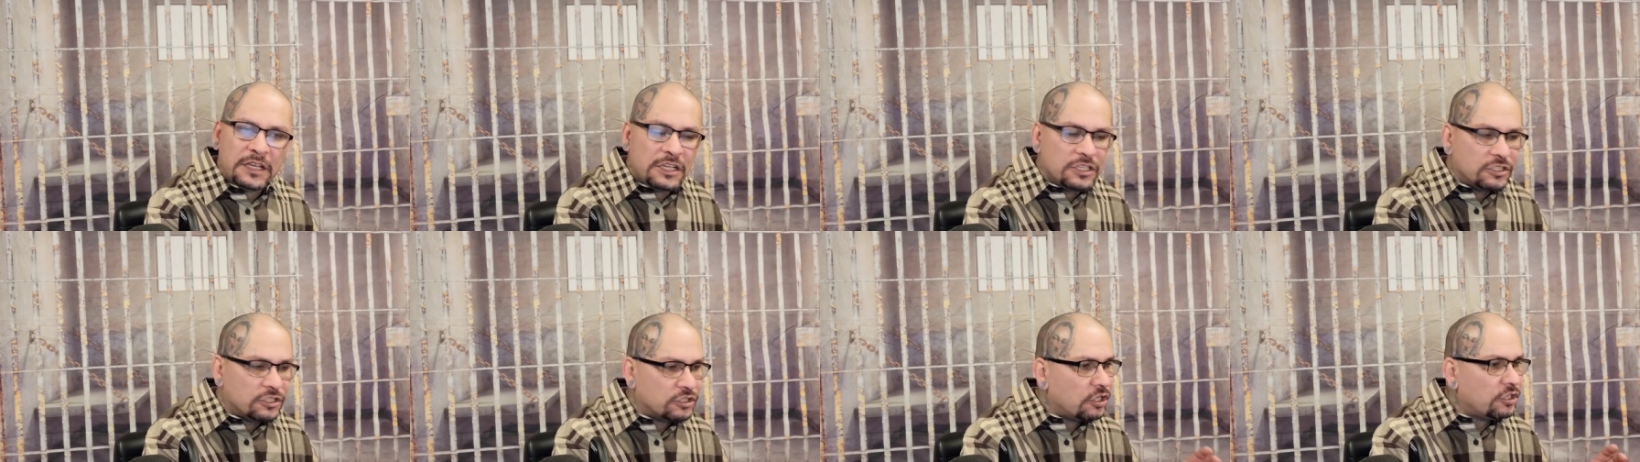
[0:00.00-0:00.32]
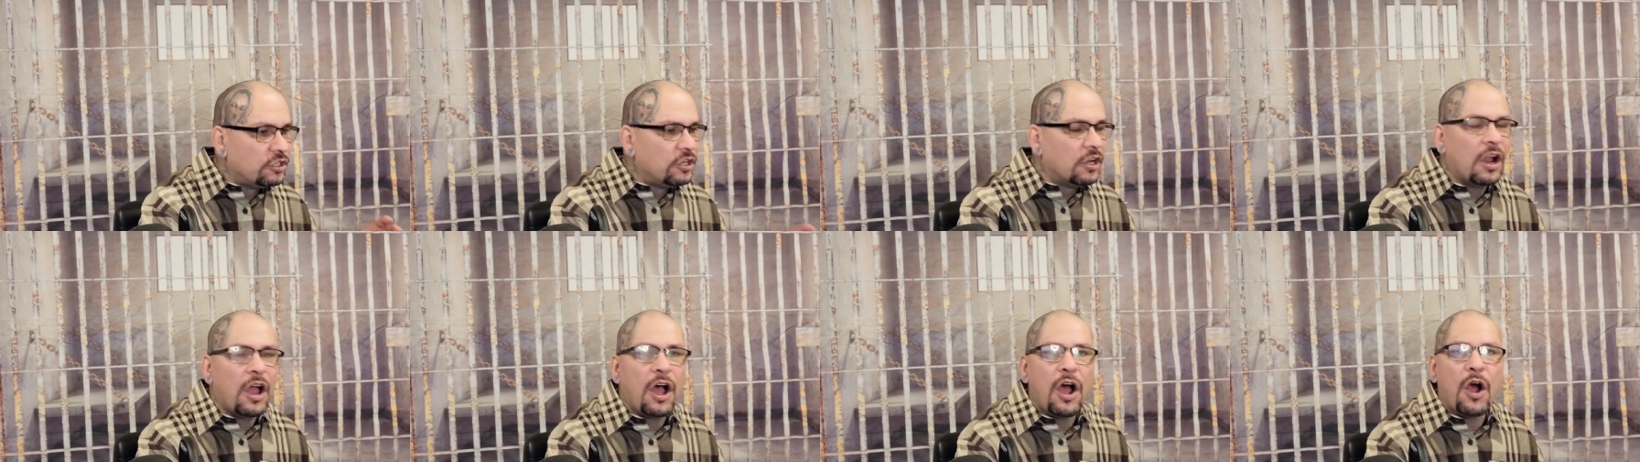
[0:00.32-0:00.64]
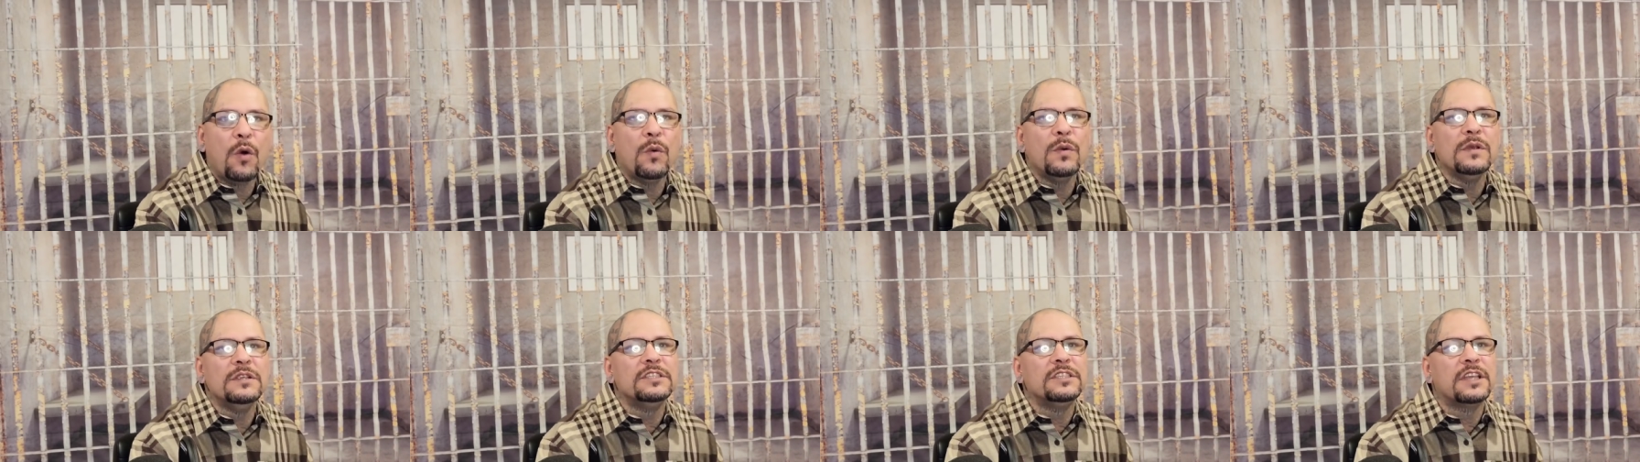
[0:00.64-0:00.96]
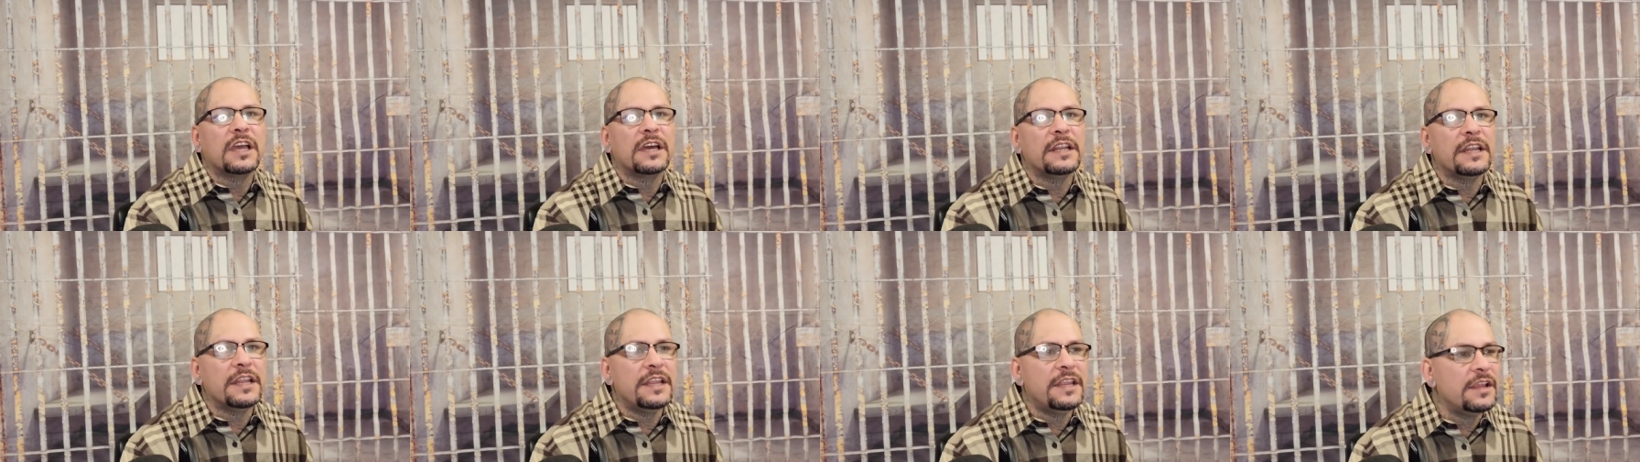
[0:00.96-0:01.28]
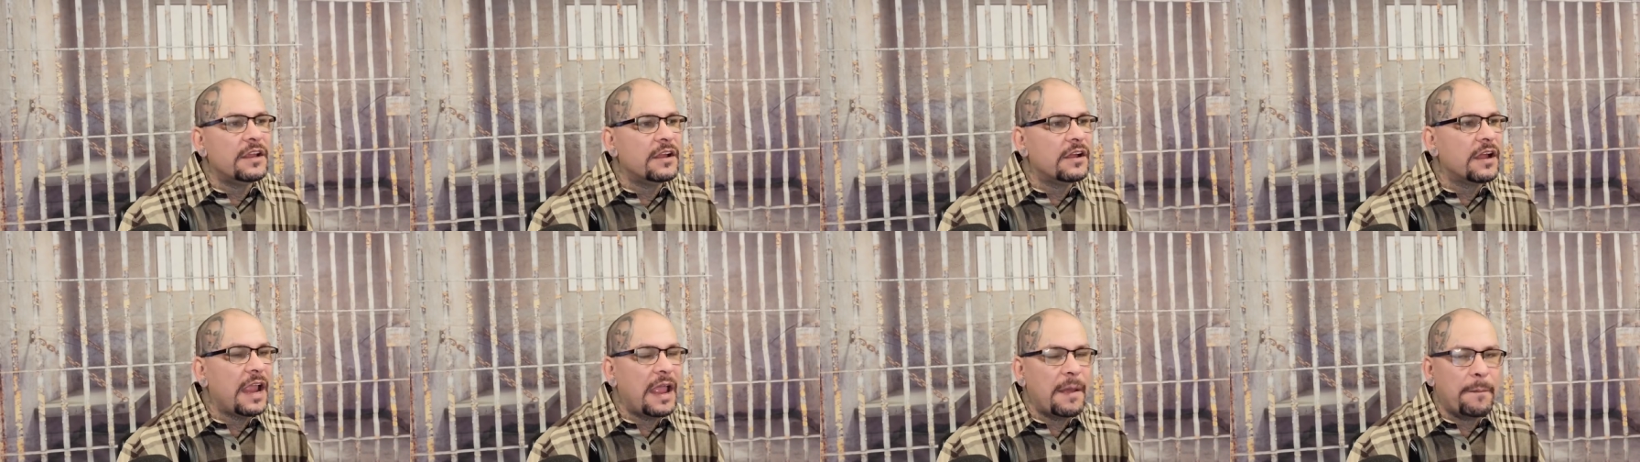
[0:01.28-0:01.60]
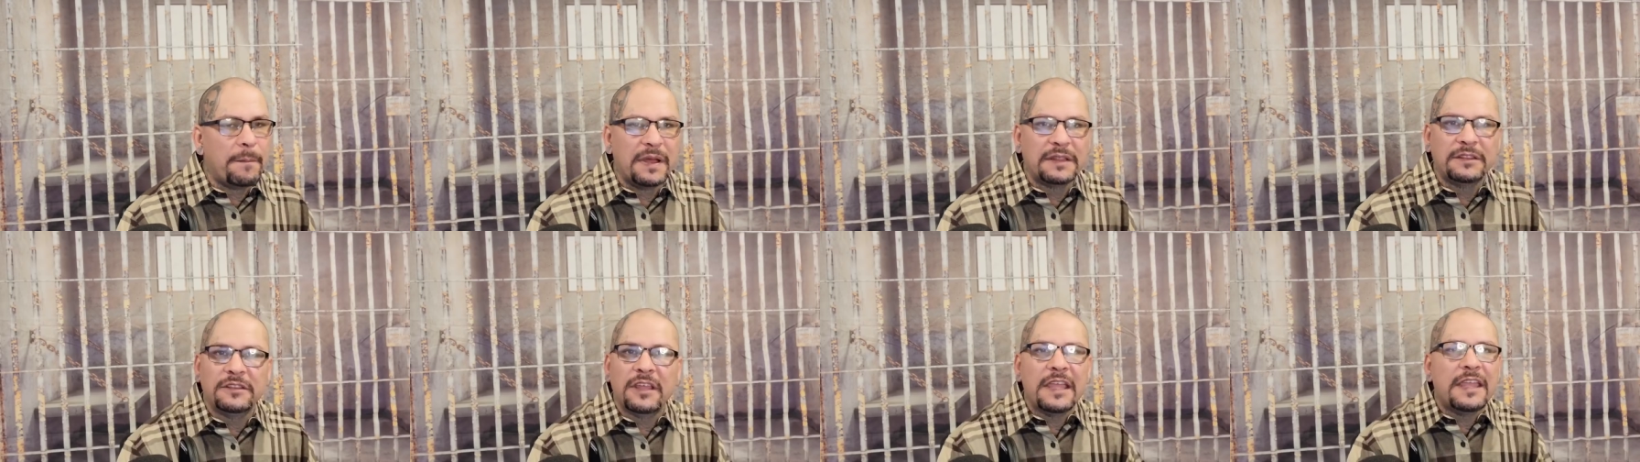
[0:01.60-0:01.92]
So you're always going to hear,
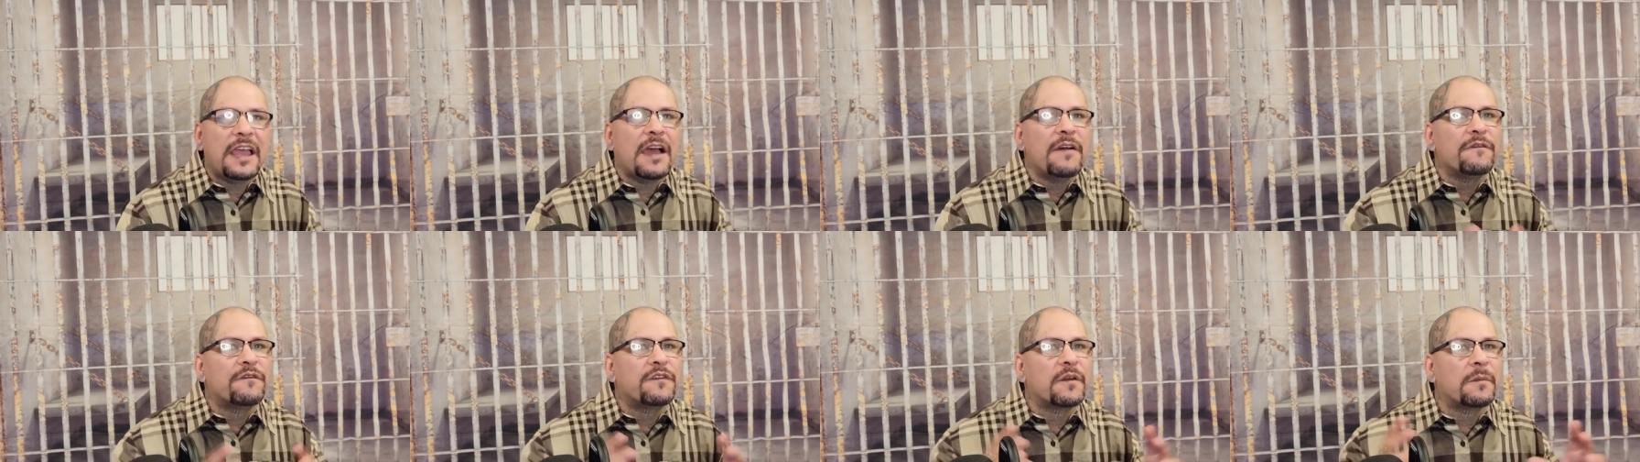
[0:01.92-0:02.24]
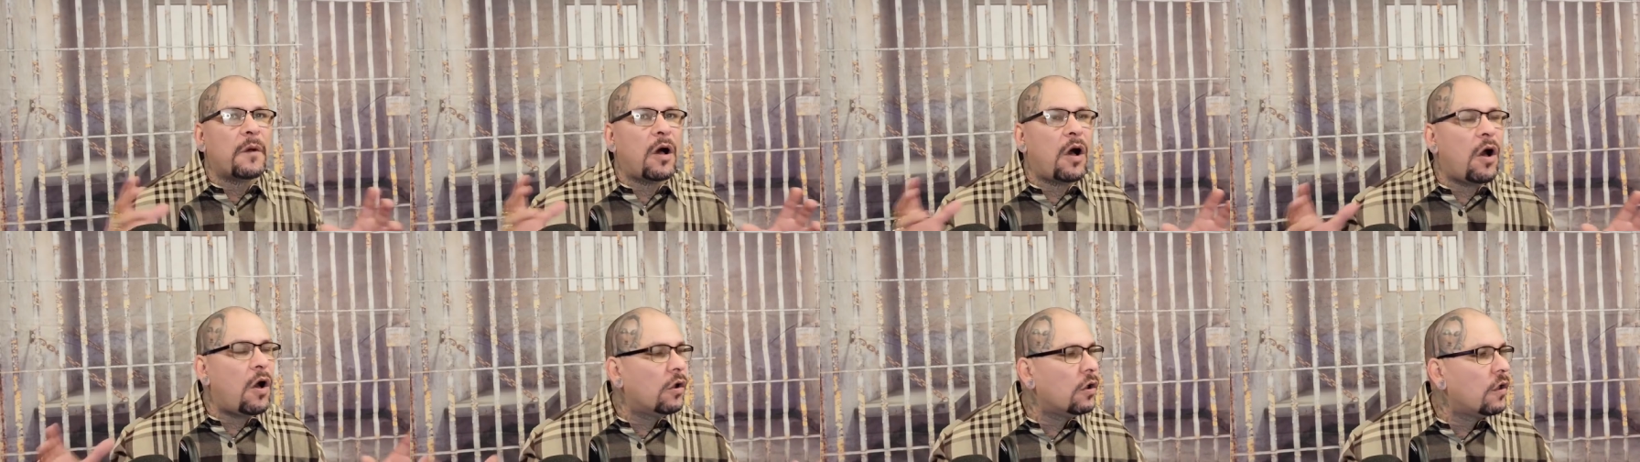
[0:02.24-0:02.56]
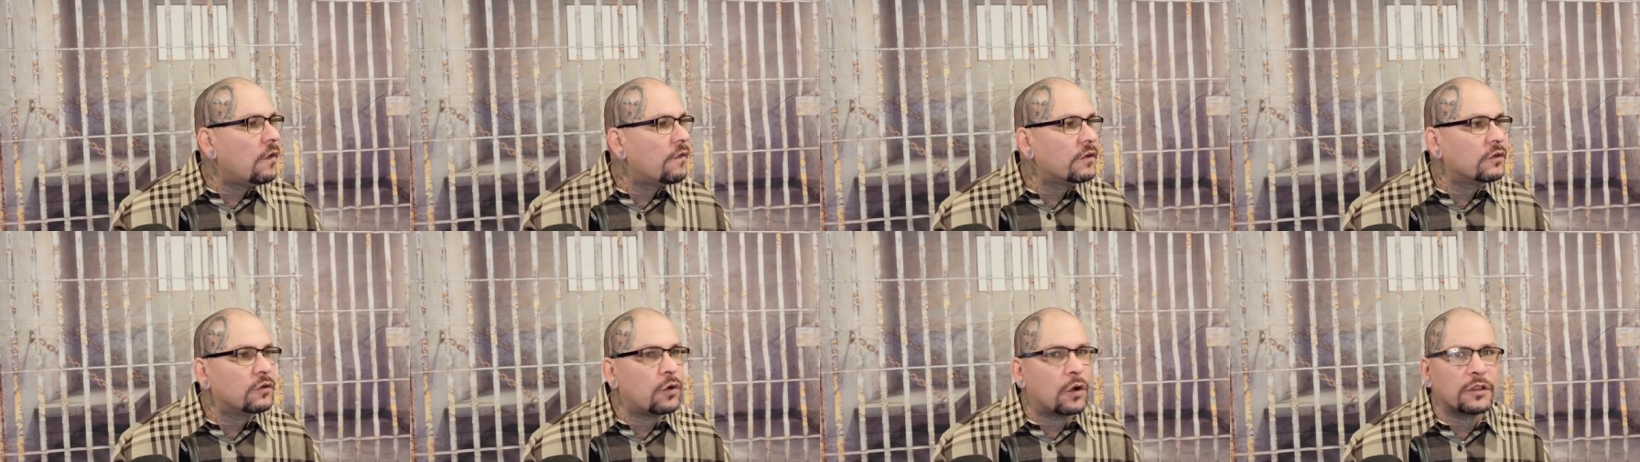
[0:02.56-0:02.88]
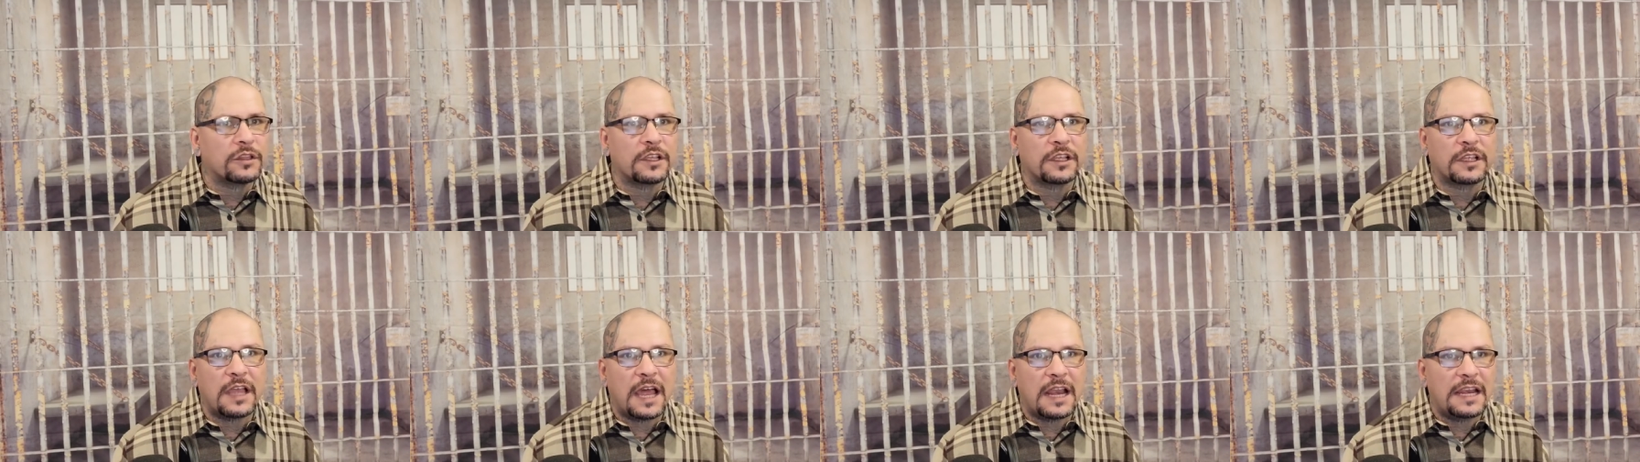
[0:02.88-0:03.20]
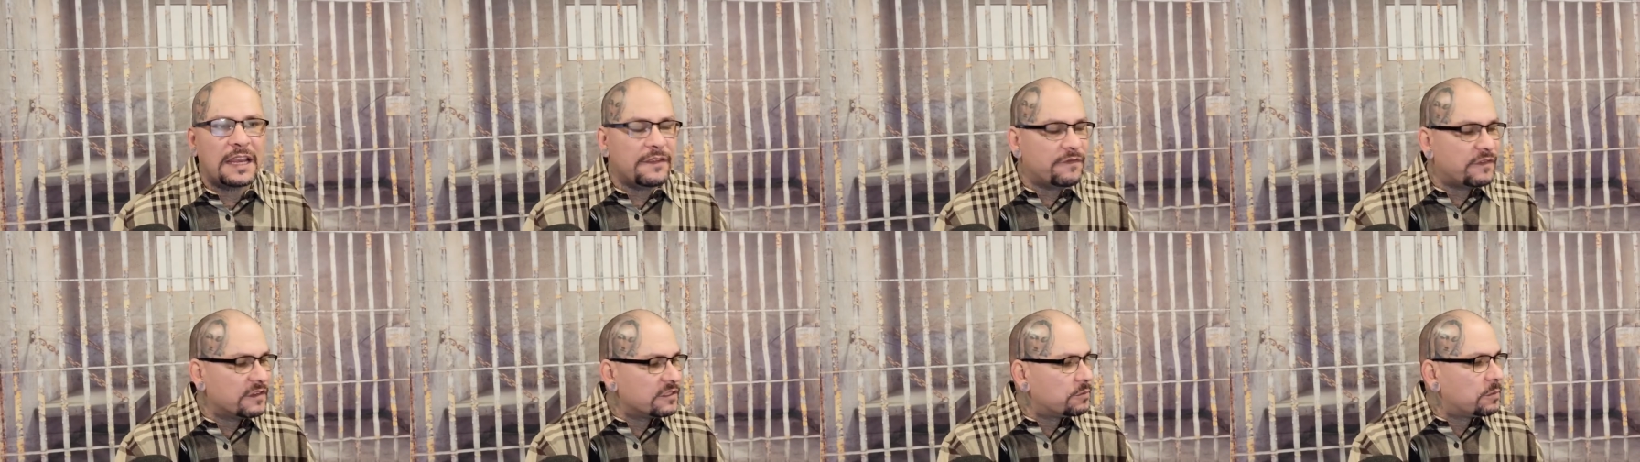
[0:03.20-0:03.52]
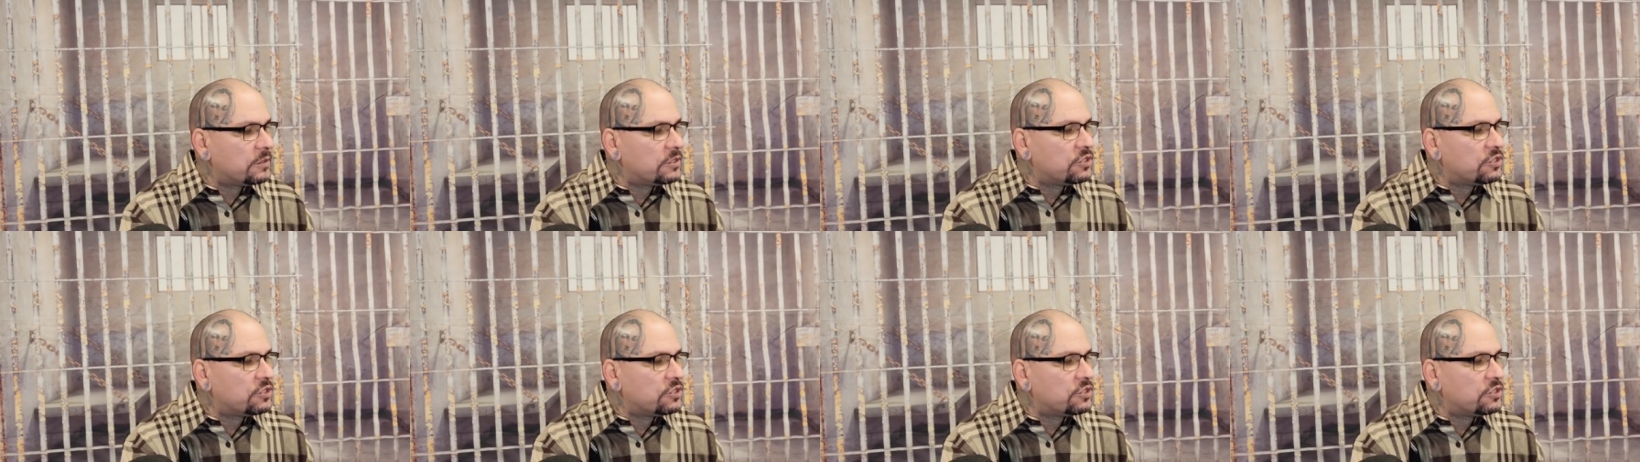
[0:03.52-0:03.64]
but they come from all over Northern Califas,